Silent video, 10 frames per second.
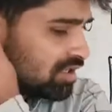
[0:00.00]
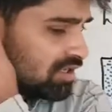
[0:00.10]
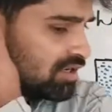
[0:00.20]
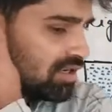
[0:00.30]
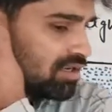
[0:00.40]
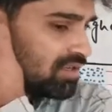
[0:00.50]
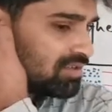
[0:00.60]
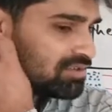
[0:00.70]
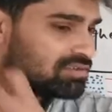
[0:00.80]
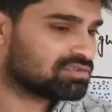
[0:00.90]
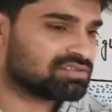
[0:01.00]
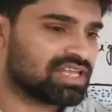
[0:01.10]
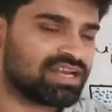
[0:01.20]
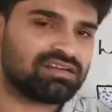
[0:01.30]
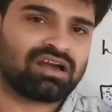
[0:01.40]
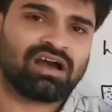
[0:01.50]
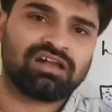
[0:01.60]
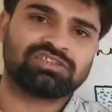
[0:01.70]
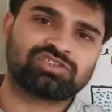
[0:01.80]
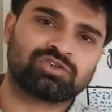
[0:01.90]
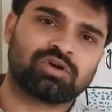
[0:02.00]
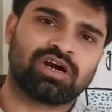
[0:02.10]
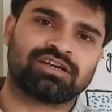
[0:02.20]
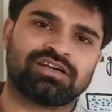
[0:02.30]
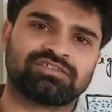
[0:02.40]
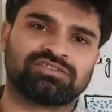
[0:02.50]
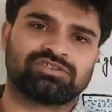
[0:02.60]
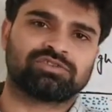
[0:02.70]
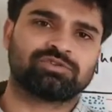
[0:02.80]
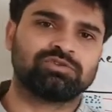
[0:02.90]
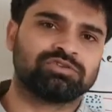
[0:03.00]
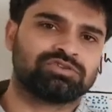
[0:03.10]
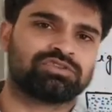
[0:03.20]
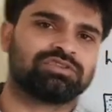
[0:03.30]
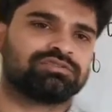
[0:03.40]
That also occurs through